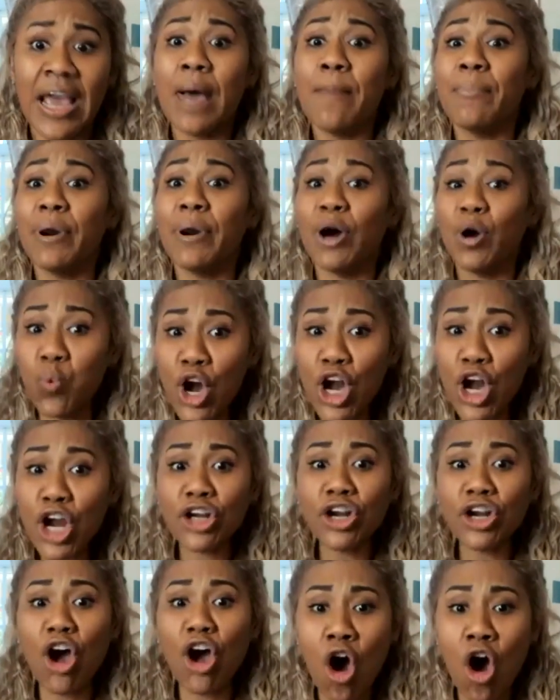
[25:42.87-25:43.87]
But we're going
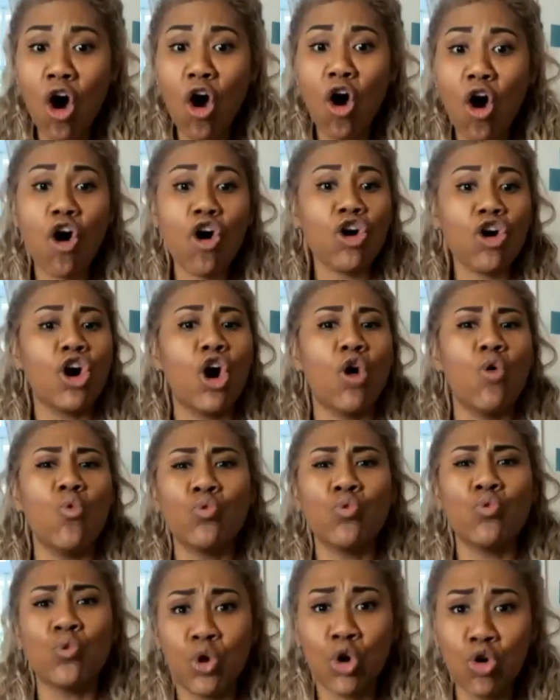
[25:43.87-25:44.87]
to all go
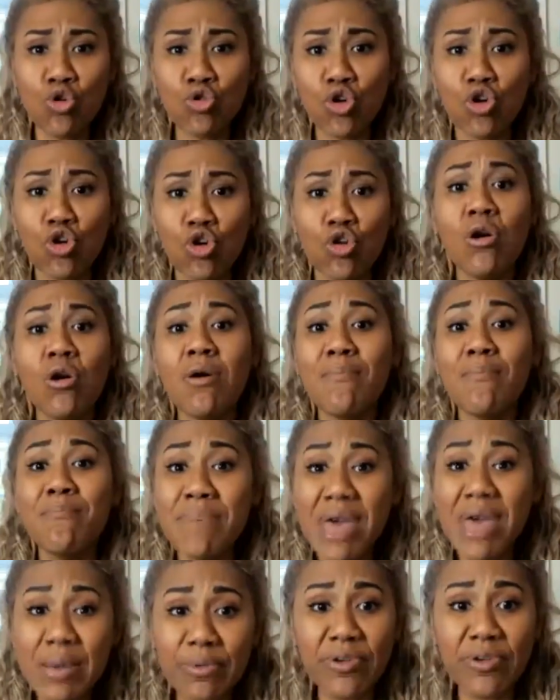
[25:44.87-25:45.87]
Google
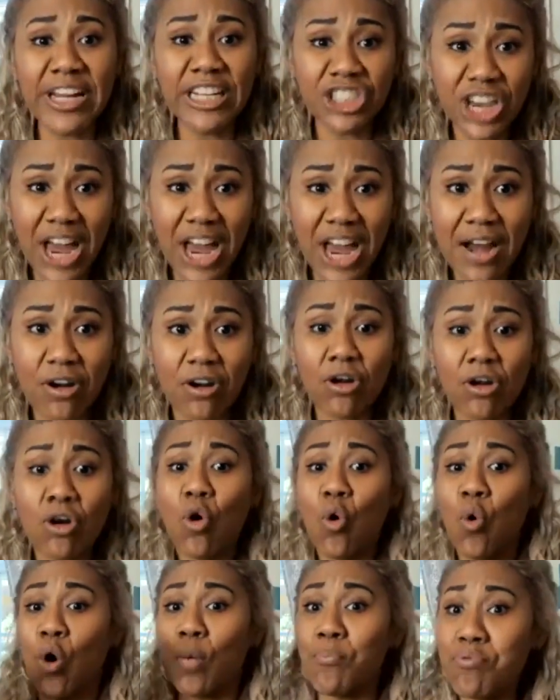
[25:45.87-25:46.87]
memory jogger
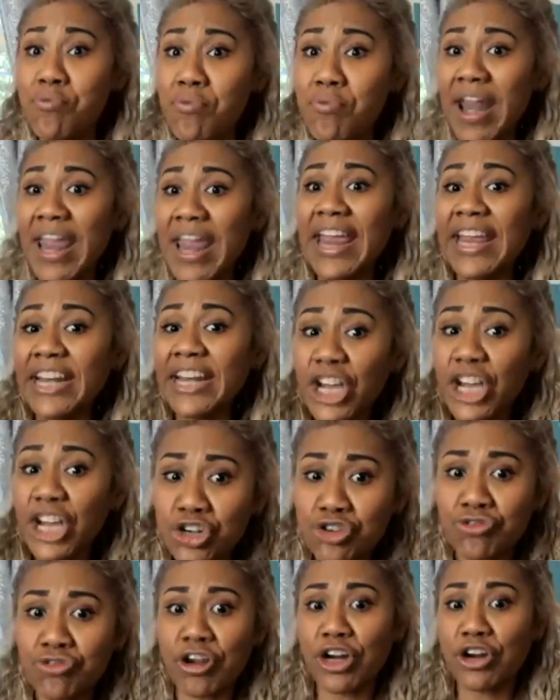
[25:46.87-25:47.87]
or brain
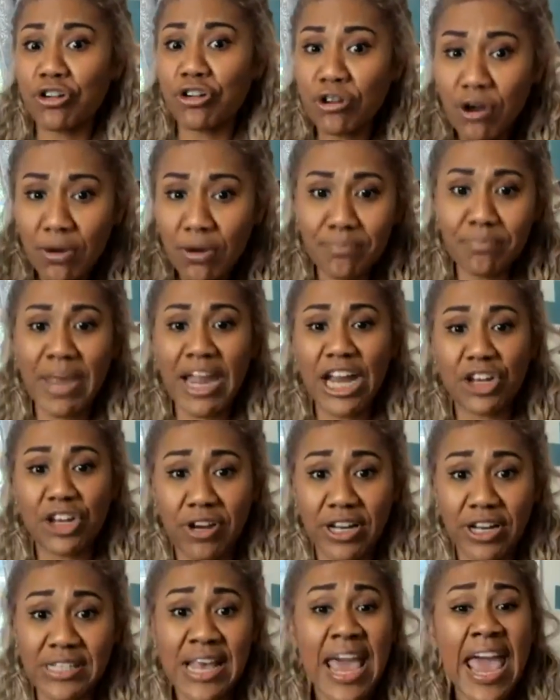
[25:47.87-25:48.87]
trigger
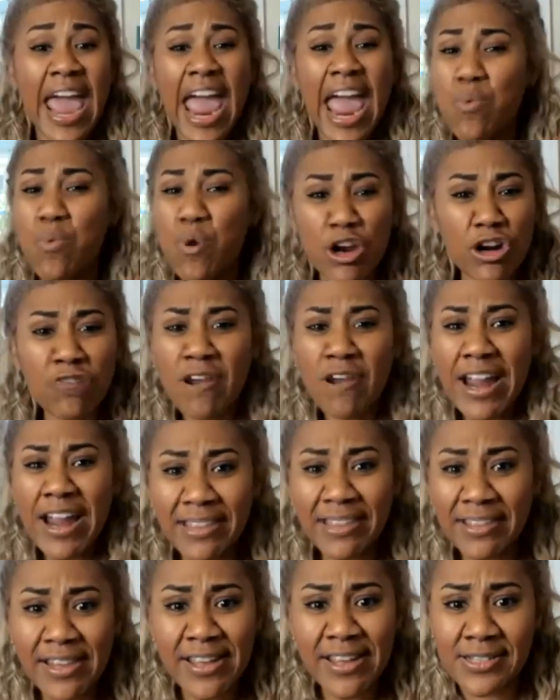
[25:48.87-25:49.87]
matrix. And we're going to write
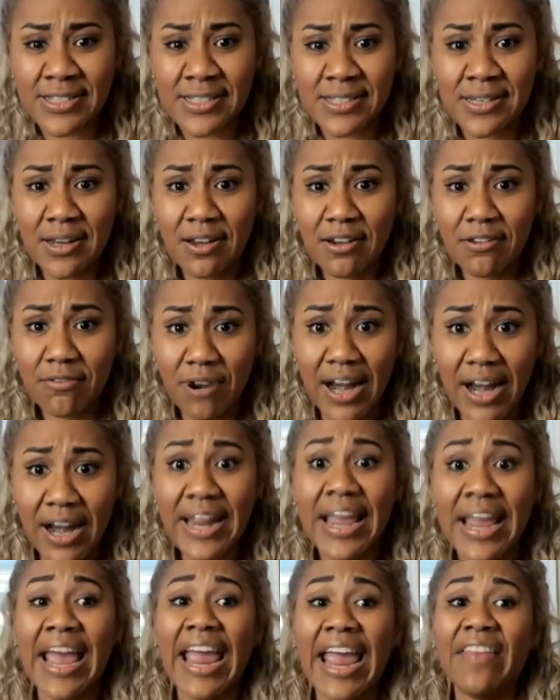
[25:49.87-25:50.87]
the list, right?
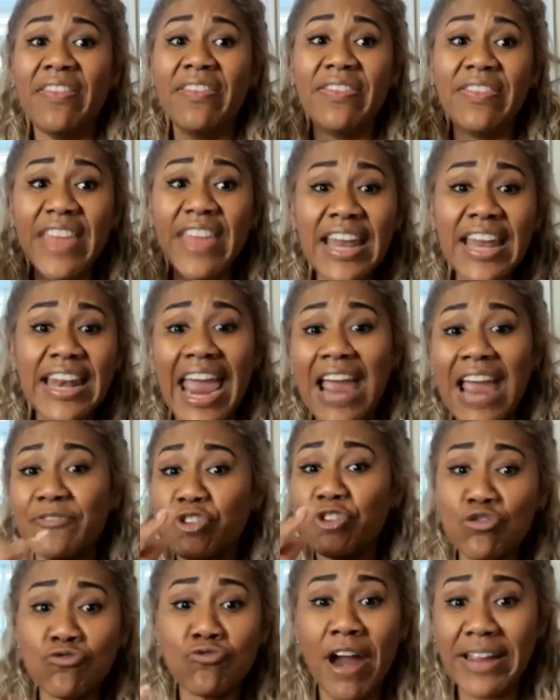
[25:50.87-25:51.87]
And then after
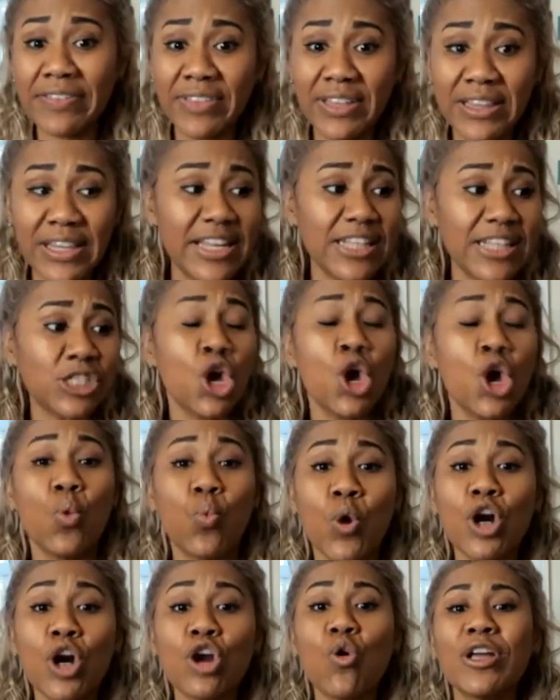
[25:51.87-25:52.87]
you write the list,
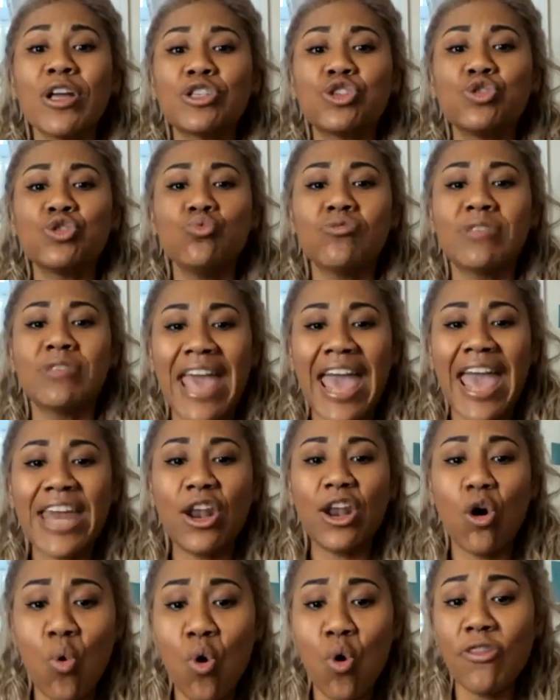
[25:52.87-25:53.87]
we're going to get
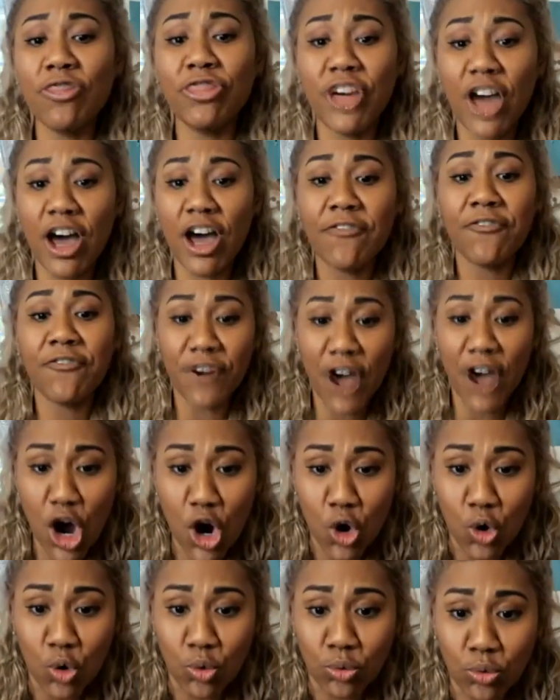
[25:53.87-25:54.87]
on the
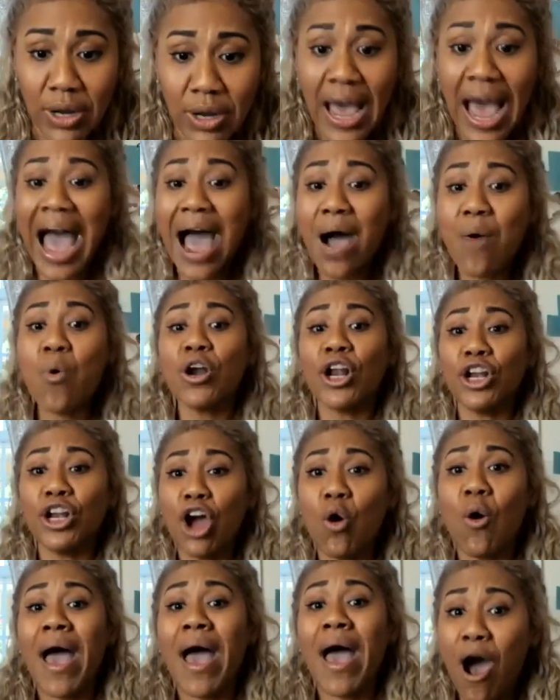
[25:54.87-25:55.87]
phone. I want to
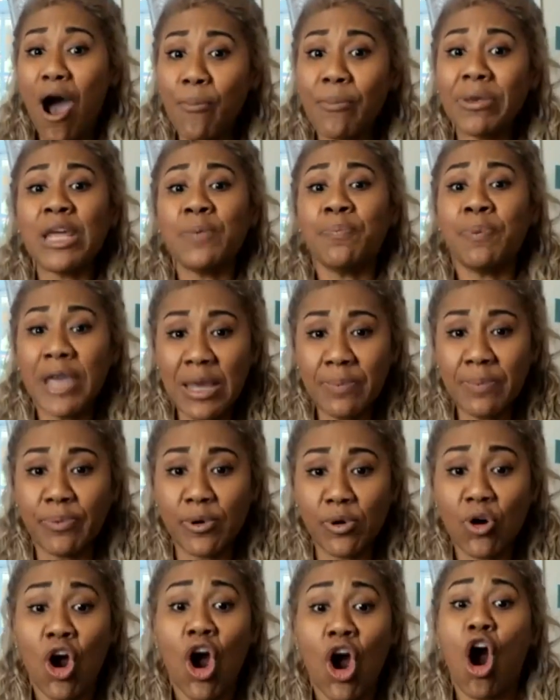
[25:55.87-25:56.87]
know how many
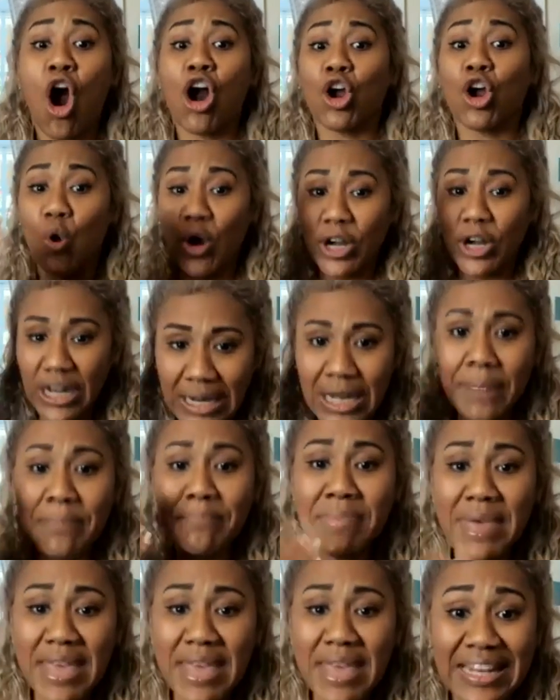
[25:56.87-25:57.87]
people are going to
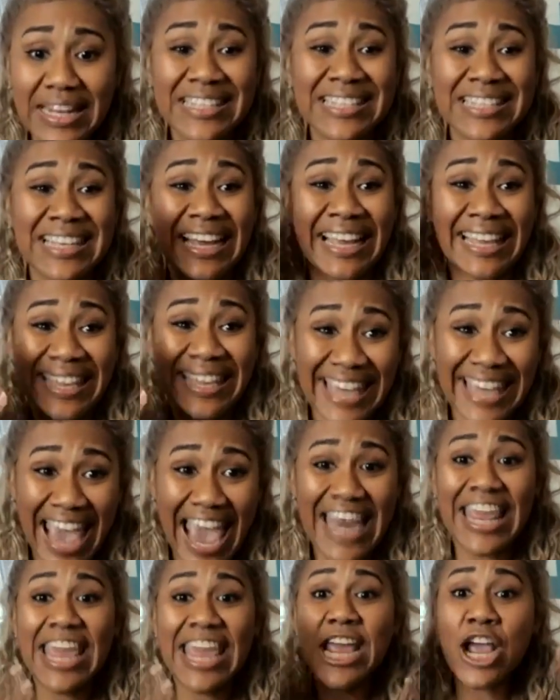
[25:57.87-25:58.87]
commit to
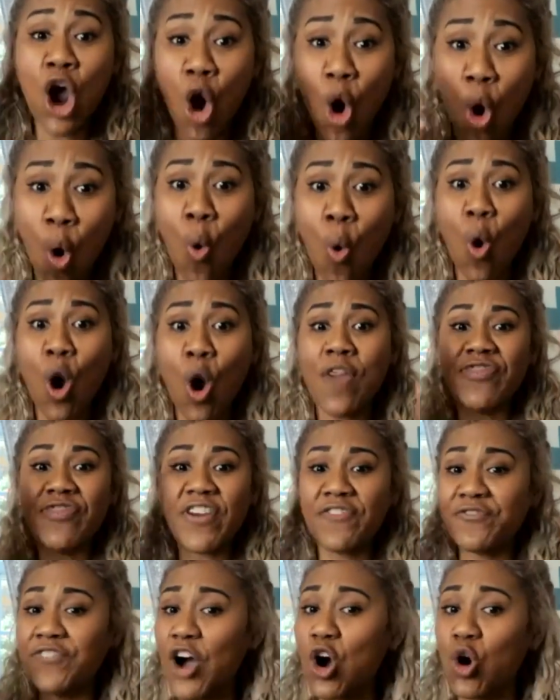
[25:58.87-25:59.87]
getting on the
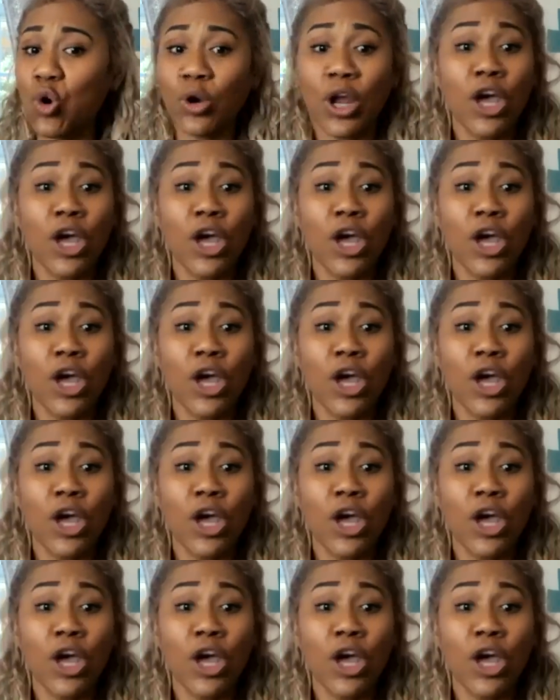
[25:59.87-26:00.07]
phone.